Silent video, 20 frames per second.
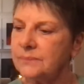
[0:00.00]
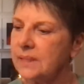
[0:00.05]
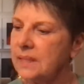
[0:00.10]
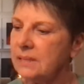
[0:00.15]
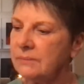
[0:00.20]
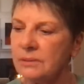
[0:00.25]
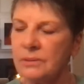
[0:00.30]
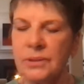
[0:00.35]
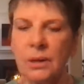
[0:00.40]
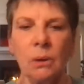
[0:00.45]

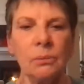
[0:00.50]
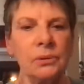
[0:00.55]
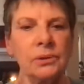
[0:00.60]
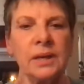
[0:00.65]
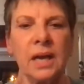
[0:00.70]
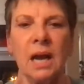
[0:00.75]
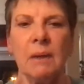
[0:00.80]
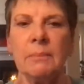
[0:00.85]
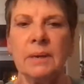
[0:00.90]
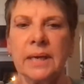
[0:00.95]
even though they're
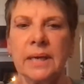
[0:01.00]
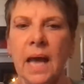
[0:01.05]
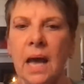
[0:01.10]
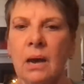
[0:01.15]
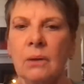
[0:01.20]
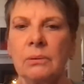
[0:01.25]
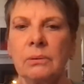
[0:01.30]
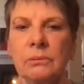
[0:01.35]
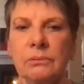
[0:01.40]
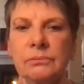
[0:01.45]
coming
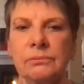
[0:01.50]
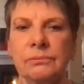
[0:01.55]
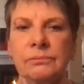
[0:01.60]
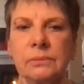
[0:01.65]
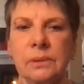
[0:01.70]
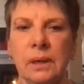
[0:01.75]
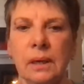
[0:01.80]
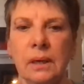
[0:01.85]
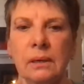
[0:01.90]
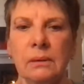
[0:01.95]
out
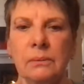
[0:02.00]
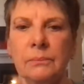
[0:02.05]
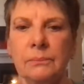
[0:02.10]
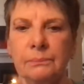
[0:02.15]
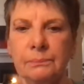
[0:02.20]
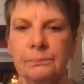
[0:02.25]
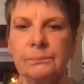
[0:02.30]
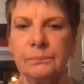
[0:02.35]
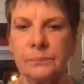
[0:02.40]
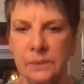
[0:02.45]
of,
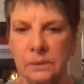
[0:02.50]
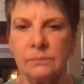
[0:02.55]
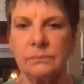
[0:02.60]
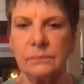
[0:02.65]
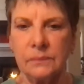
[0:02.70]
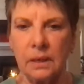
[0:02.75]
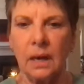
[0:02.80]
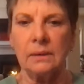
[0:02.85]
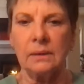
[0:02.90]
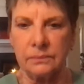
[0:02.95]

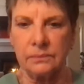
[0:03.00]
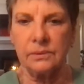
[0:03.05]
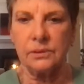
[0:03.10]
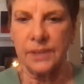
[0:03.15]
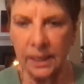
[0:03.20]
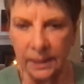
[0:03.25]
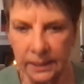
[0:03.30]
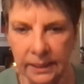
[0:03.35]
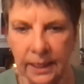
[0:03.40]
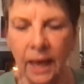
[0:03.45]
they're
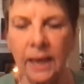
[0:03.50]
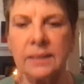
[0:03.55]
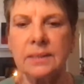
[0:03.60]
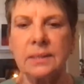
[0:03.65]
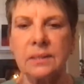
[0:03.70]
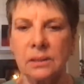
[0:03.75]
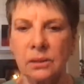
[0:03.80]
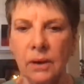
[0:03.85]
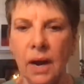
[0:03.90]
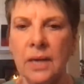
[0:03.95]
getting
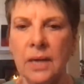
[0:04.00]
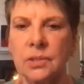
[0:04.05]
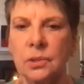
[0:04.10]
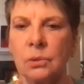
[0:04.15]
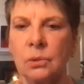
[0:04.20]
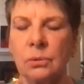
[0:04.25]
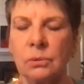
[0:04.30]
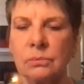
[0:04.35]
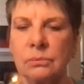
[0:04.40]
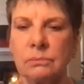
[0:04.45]
guidance in their high
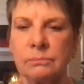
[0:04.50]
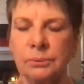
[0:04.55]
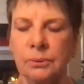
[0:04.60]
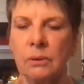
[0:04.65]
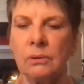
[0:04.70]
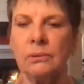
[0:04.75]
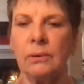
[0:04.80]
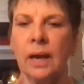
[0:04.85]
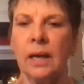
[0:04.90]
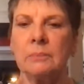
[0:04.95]
school
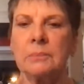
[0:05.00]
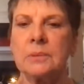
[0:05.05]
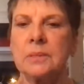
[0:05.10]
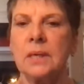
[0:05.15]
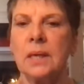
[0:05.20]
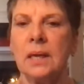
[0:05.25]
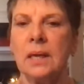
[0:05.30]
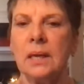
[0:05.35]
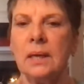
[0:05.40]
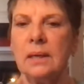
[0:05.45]
programs,
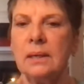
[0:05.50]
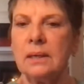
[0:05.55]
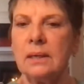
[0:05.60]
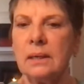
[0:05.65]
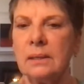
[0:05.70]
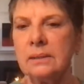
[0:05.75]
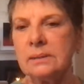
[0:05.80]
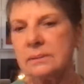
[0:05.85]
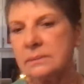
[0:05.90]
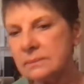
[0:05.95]

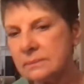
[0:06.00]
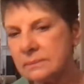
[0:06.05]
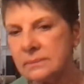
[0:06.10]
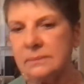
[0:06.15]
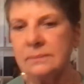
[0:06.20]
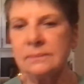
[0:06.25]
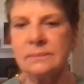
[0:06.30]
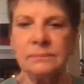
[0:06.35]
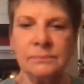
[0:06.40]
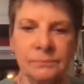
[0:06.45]

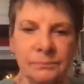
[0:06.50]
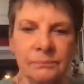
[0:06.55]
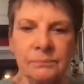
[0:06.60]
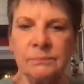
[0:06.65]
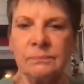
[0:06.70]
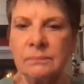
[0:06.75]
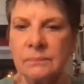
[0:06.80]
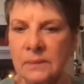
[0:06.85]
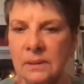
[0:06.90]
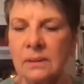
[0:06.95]

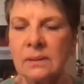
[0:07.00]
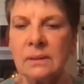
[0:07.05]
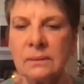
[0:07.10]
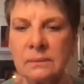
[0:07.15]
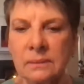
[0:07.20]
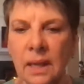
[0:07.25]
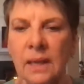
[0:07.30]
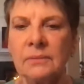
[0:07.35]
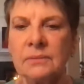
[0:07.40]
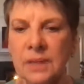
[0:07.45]

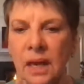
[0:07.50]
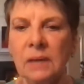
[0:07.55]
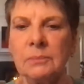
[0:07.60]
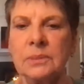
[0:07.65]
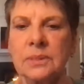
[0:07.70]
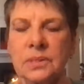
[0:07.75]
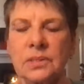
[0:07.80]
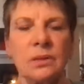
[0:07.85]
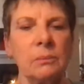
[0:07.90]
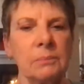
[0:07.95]
a lot of
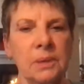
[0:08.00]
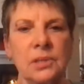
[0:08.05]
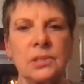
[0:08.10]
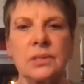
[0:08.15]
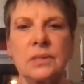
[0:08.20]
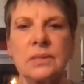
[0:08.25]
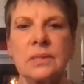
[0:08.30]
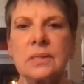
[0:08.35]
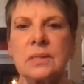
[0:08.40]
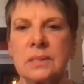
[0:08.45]
times the
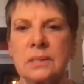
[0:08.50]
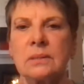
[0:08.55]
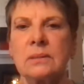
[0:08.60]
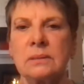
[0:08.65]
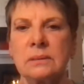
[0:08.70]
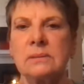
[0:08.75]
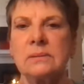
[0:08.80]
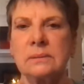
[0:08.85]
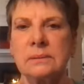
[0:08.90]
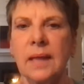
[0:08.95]
submissions
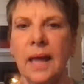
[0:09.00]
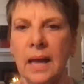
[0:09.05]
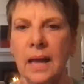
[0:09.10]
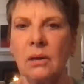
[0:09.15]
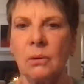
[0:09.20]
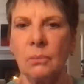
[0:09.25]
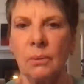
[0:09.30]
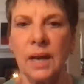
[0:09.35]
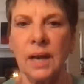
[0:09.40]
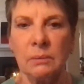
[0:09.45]
still
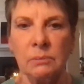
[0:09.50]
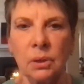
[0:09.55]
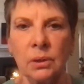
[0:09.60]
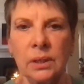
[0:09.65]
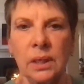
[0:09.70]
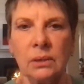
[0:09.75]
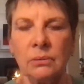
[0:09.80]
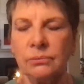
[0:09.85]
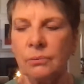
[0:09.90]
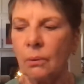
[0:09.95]
lack what I'm
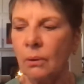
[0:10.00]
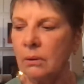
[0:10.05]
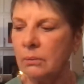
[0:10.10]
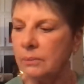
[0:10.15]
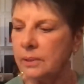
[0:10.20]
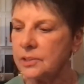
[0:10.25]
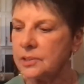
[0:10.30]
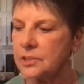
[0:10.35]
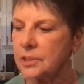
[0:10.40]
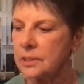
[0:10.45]
looking for,
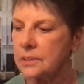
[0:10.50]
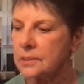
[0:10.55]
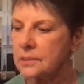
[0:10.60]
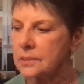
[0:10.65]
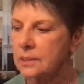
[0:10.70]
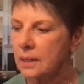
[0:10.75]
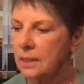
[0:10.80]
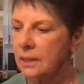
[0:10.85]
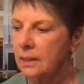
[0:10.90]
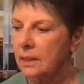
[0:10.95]
which
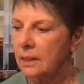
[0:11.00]
is